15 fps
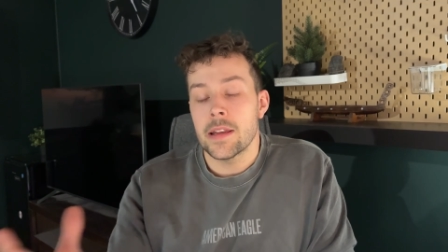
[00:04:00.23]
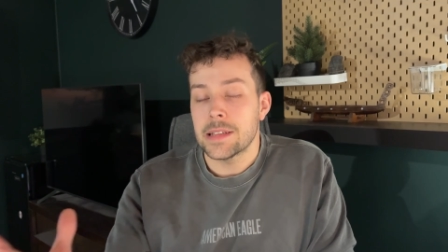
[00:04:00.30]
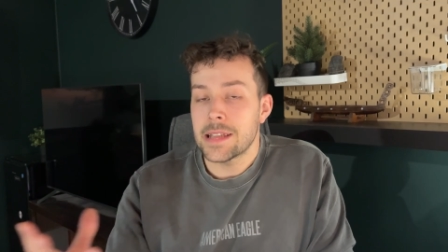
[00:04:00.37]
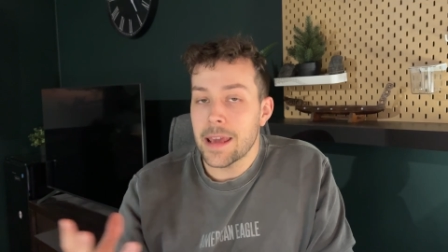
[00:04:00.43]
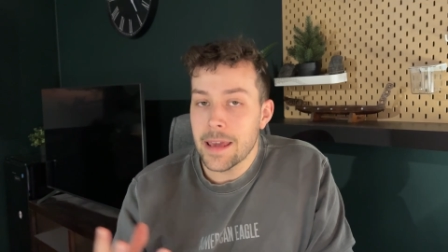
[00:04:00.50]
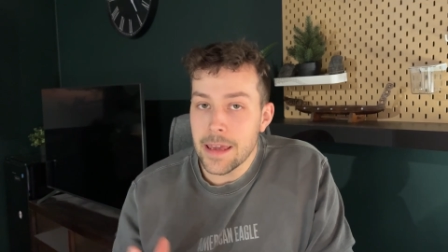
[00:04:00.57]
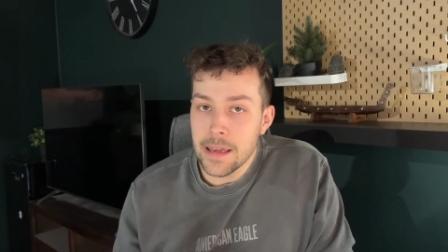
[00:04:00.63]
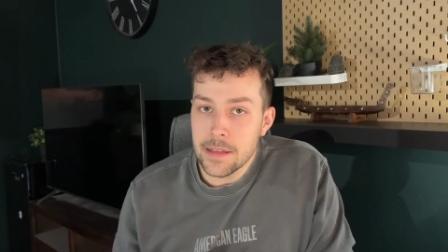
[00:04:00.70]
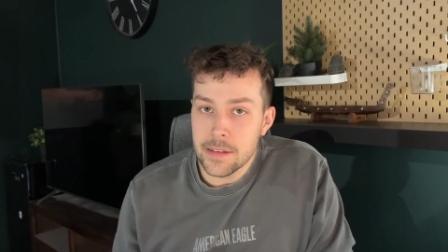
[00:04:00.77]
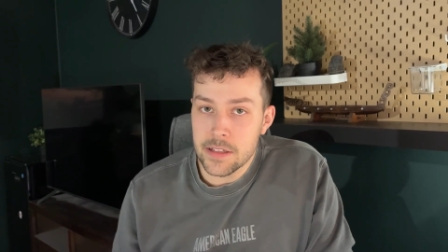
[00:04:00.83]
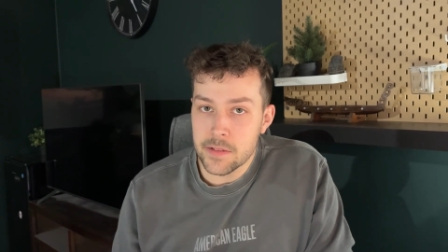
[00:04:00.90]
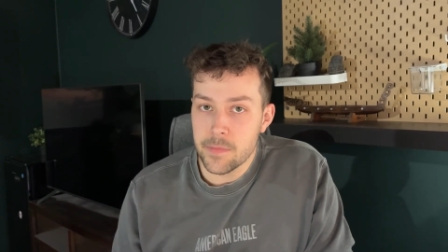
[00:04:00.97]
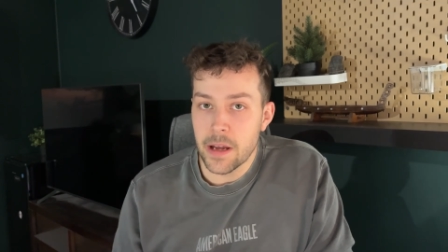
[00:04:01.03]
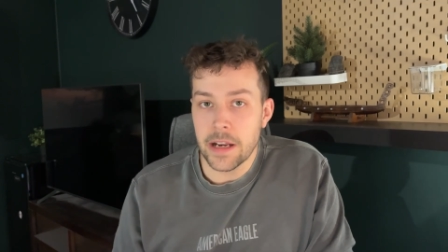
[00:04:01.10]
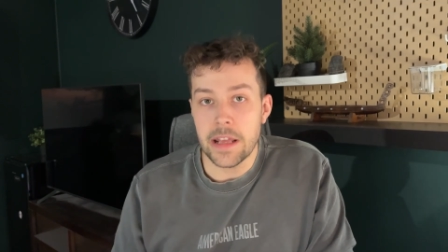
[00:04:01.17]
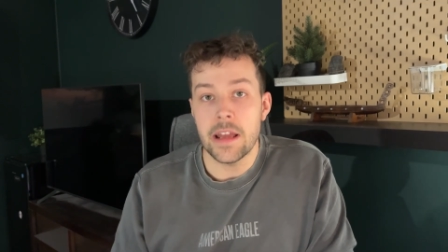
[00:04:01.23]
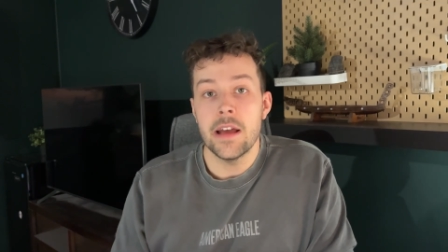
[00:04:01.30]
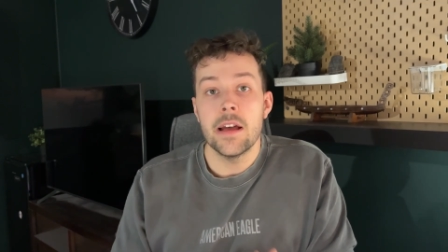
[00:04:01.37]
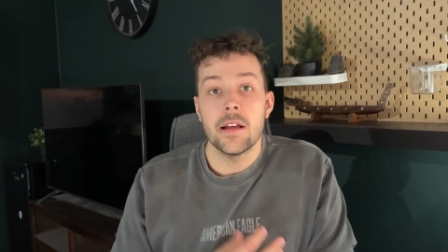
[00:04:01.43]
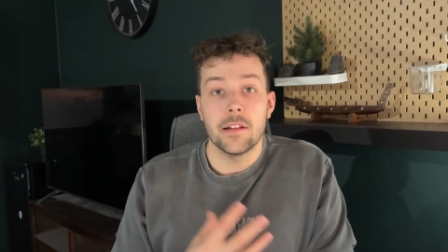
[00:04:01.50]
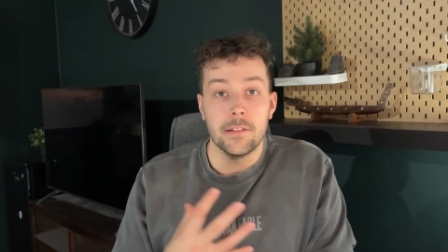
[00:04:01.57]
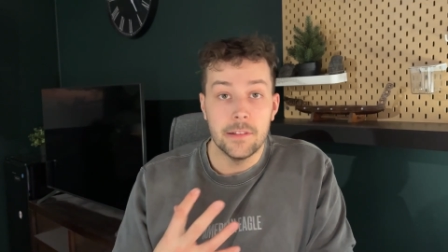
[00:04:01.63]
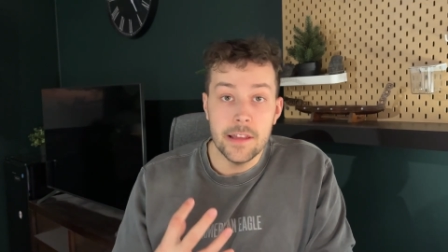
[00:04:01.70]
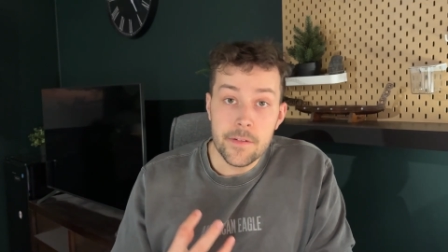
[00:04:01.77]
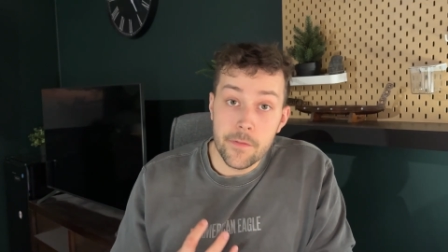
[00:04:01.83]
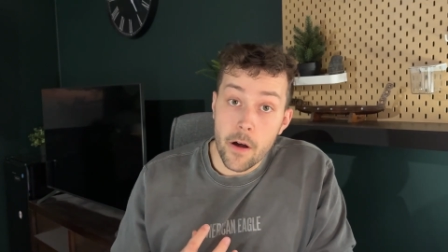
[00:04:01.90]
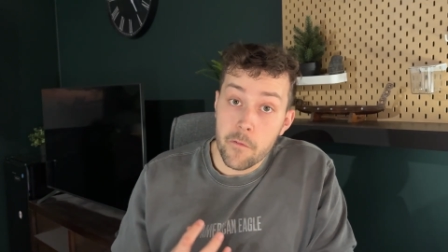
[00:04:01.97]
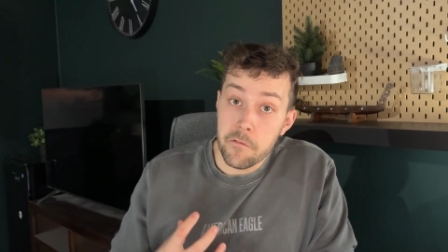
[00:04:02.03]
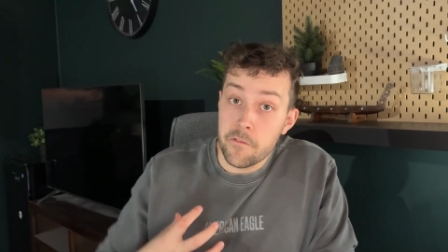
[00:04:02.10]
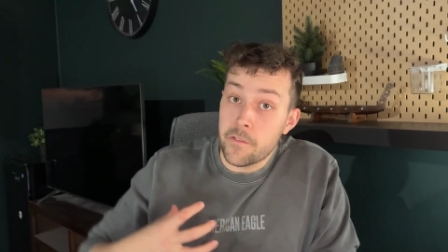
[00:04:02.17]
take this money, live
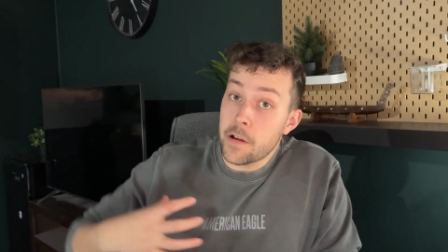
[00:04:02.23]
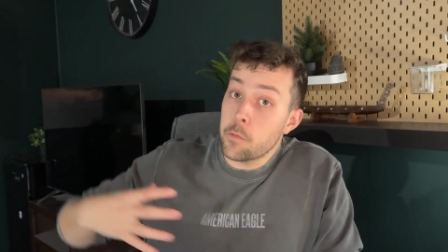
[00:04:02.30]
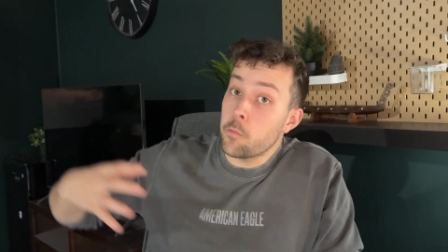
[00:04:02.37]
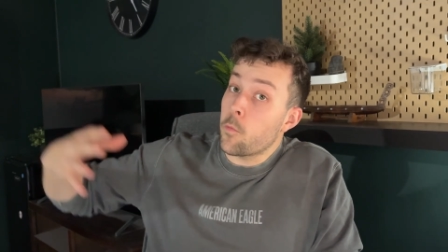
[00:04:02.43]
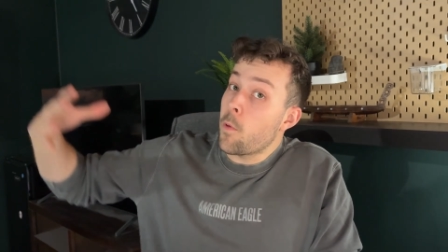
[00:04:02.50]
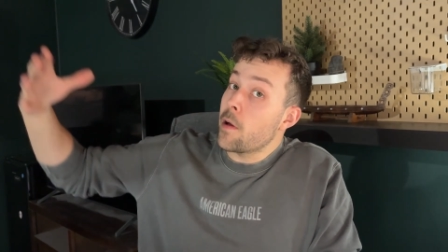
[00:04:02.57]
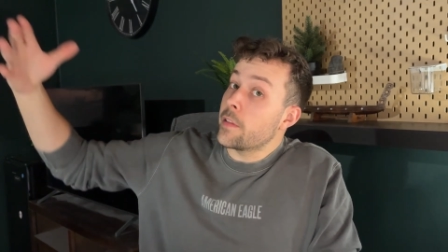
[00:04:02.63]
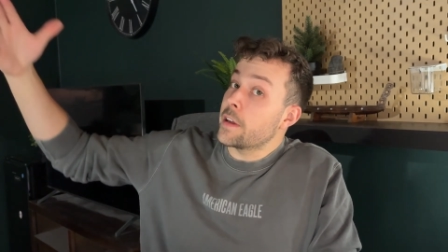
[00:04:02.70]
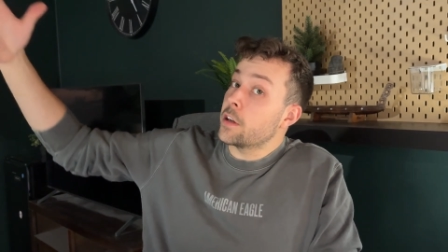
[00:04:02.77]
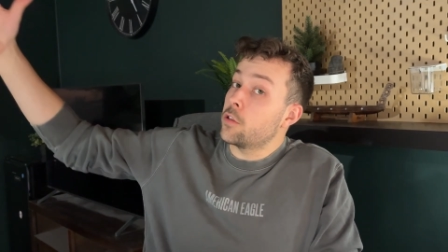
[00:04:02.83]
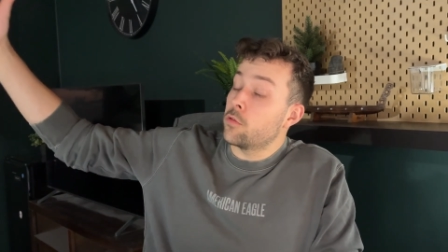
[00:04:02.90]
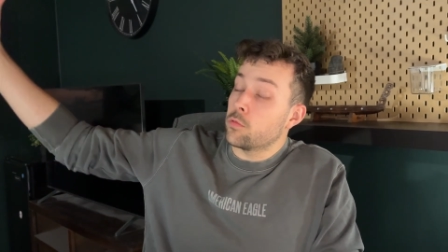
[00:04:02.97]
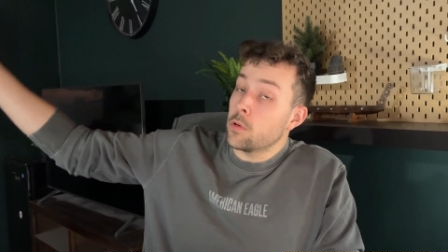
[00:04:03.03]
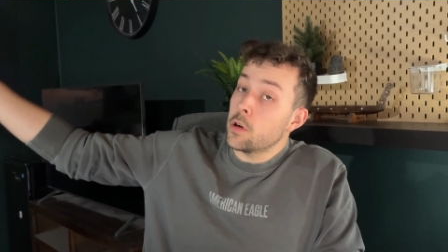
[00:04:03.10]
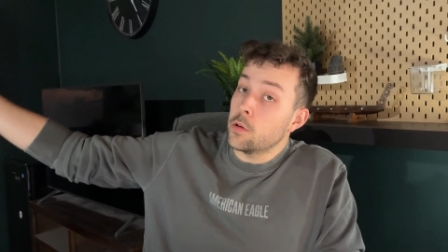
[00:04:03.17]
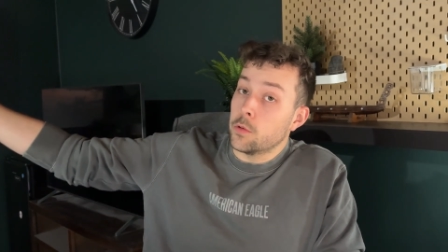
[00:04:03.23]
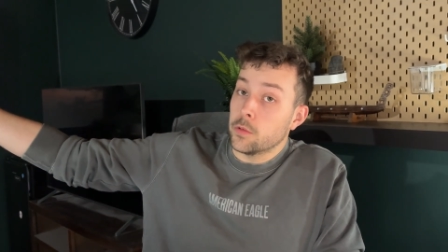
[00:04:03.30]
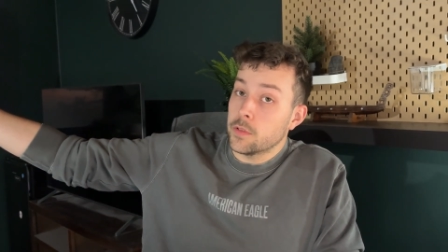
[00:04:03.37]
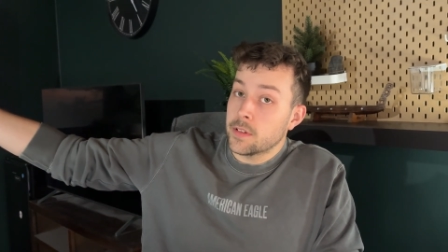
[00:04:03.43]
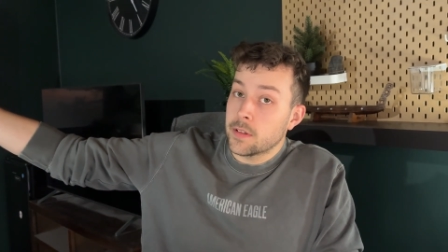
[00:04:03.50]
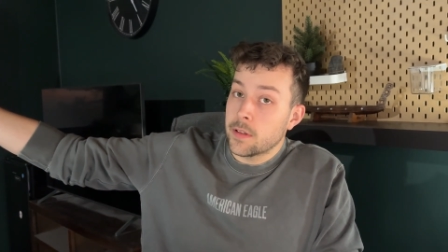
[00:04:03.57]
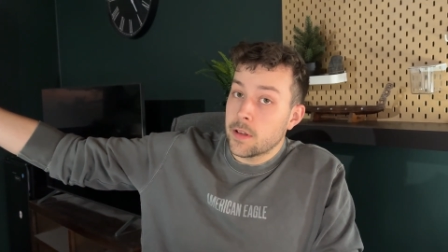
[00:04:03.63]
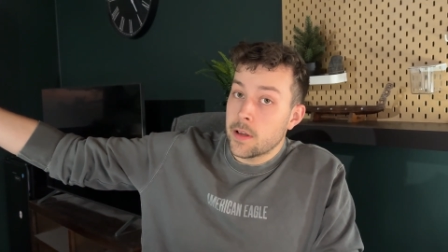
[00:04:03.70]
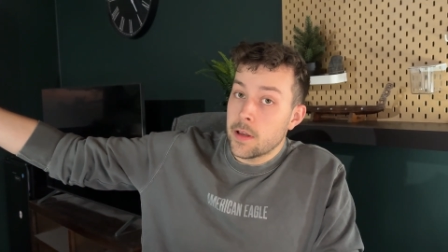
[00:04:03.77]
off of it while it grows.